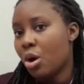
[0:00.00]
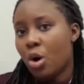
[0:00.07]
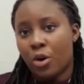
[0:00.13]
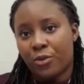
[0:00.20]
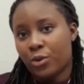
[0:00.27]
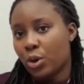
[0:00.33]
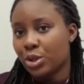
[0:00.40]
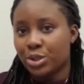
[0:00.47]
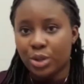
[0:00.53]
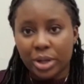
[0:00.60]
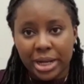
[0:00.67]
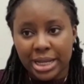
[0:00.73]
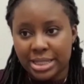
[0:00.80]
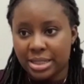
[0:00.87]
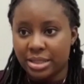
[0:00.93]
of course,
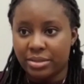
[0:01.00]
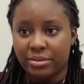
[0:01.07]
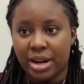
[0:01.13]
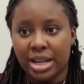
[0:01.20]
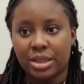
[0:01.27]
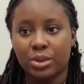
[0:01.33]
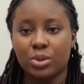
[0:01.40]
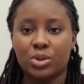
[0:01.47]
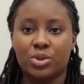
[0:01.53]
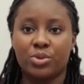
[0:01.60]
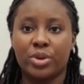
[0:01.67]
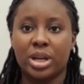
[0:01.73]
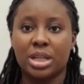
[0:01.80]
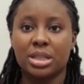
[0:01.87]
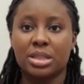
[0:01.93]
not getting the right
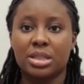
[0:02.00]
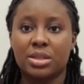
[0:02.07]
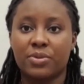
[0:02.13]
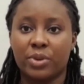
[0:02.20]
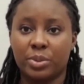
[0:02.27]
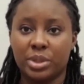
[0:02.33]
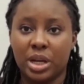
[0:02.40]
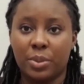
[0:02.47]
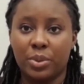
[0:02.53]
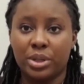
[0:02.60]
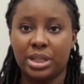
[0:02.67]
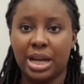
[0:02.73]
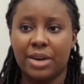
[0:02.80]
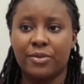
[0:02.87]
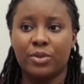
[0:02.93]
nutrients from their
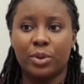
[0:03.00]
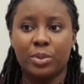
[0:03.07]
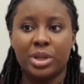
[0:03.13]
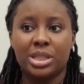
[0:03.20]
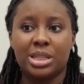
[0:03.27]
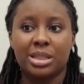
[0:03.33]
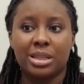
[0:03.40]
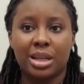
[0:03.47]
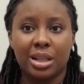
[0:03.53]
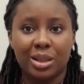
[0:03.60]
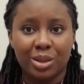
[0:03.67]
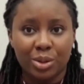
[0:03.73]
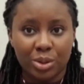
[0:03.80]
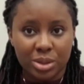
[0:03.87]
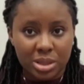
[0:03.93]
body and vomiting a
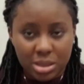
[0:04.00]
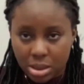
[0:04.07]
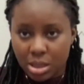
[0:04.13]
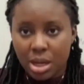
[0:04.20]
lot.